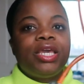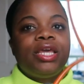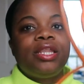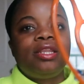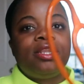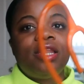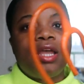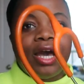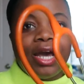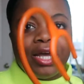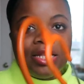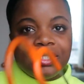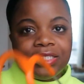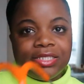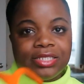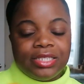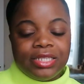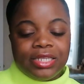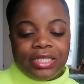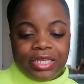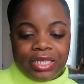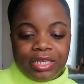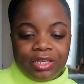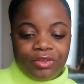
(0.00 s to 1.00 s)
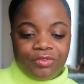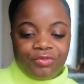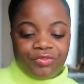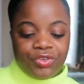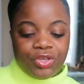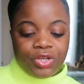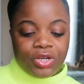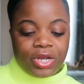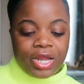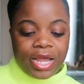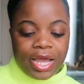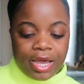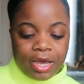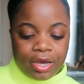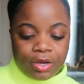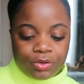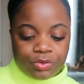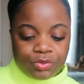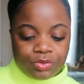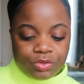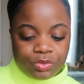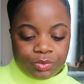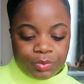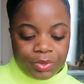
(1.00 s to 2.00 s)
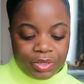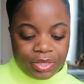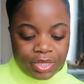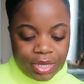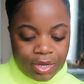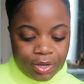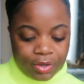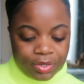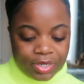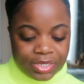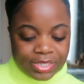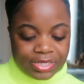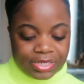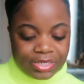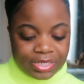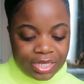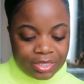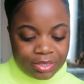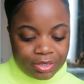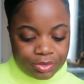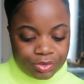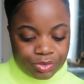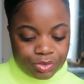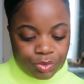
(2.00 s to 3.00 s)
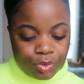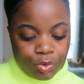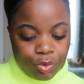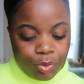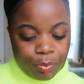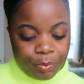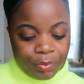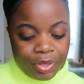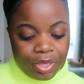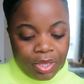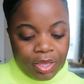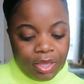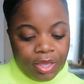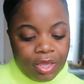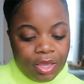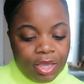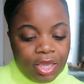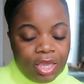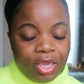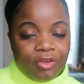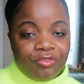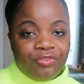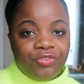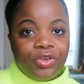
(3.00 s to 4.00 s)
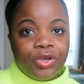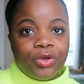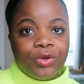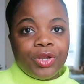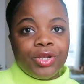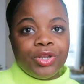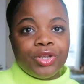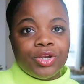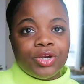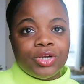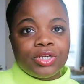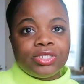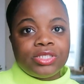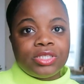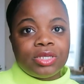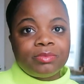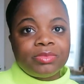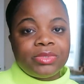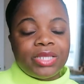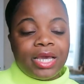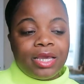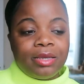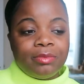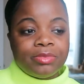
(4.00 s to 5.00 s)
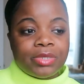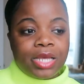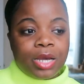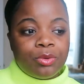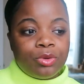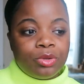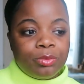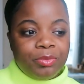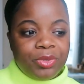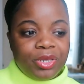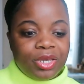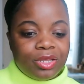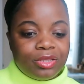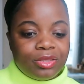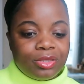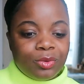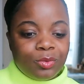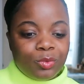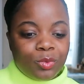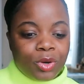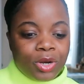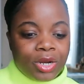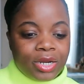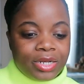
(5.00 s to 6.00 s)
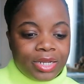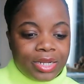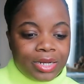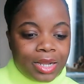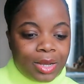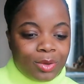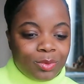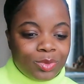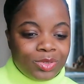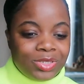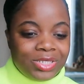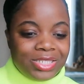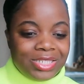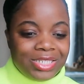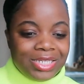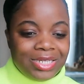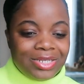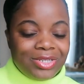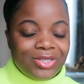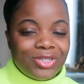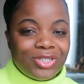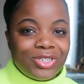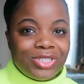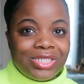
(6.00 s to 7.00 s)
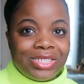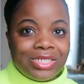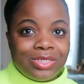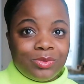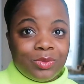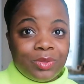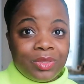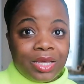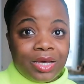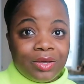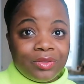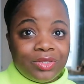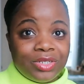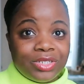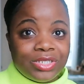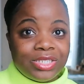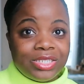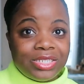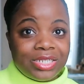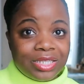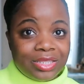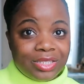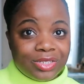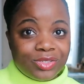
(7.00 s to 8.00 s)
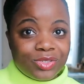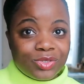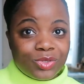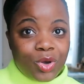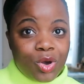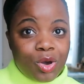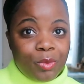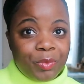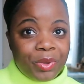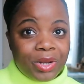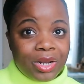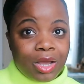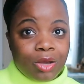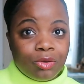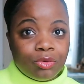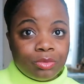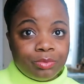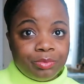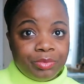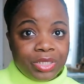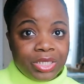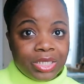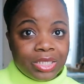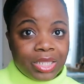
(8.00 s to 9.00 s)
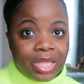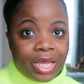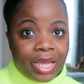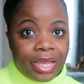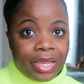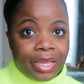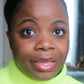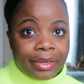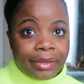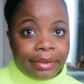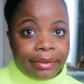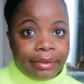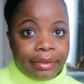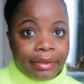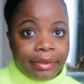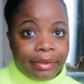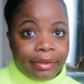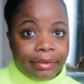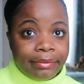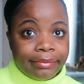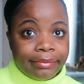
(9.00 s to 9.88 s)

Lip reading: cannot leave your house without a stethoscope. If you're a nurse, sometimes I would be on the ward and I would see nurses without their stethoscope, and I would be like,